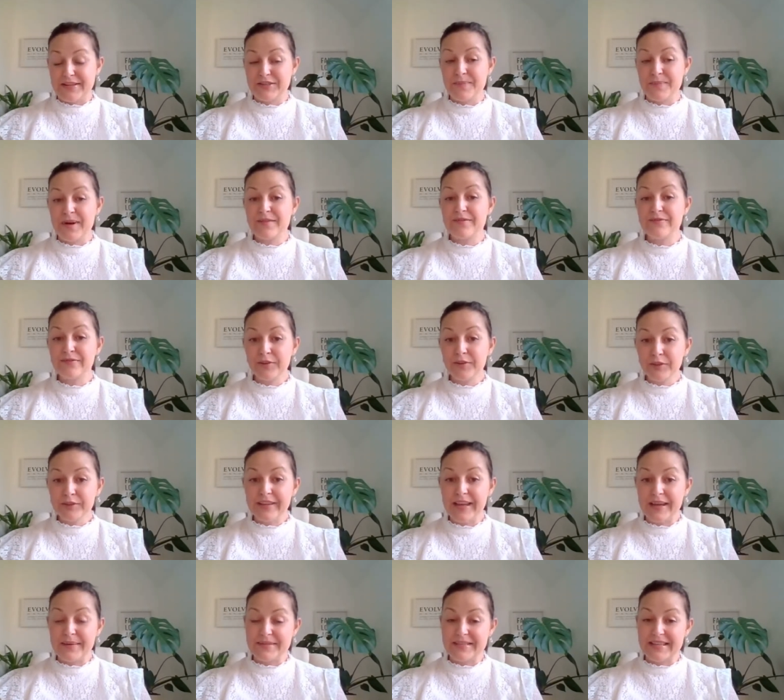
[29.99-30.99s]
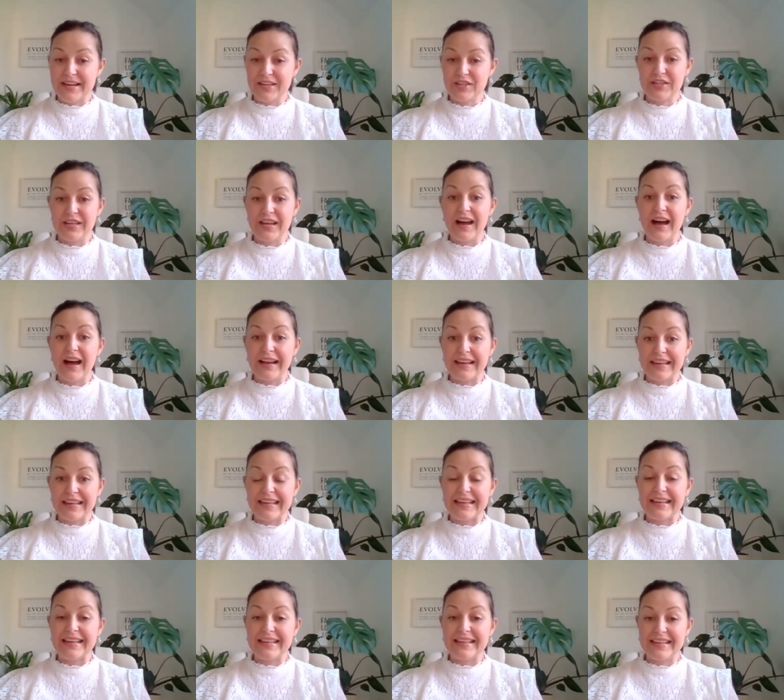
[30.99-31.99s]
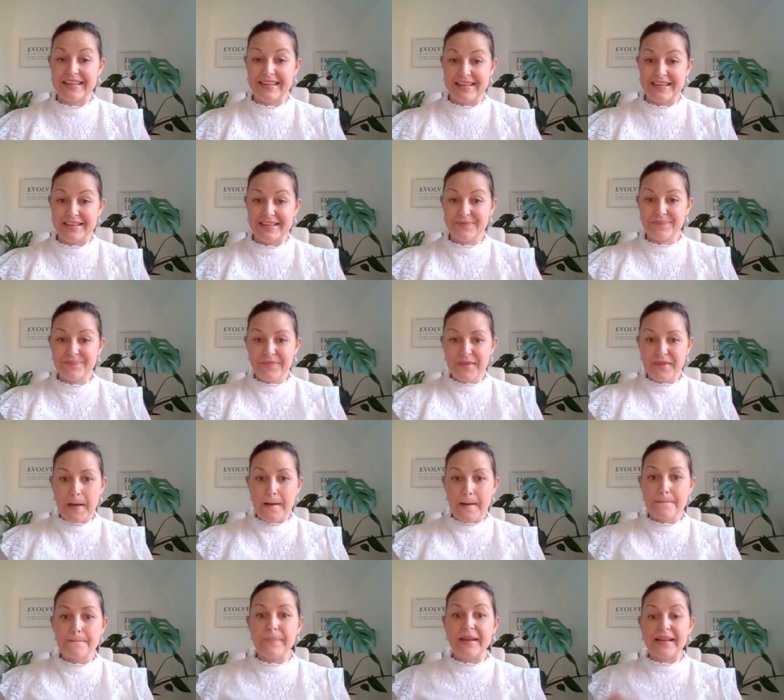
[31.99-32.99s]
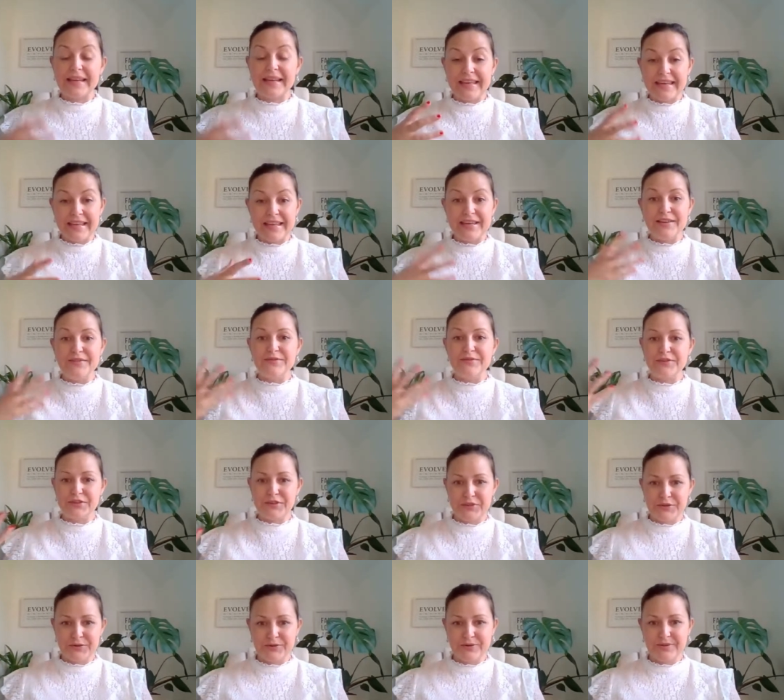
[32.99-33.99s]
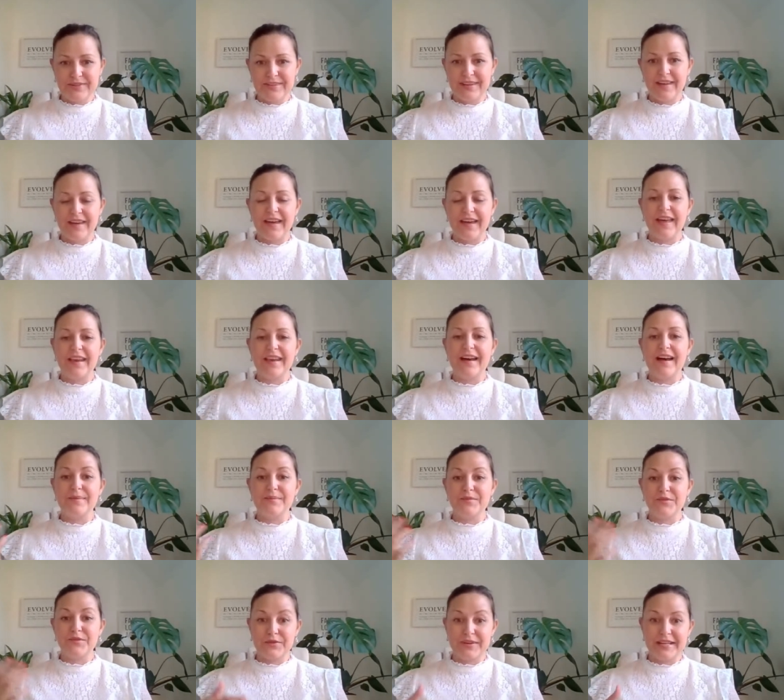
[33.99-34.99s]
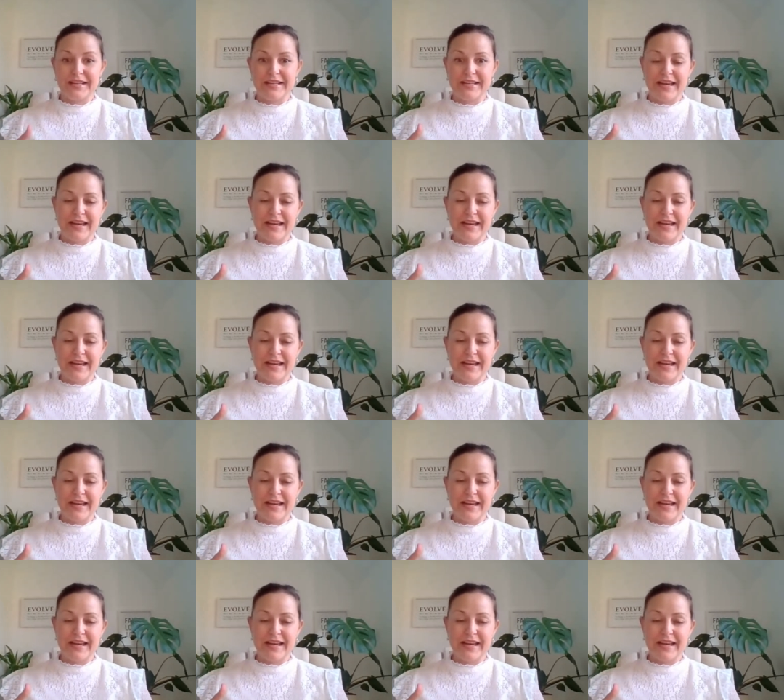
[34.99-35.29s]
So my full name is actually Angeliki, but Kiki for short, and I'm Greek.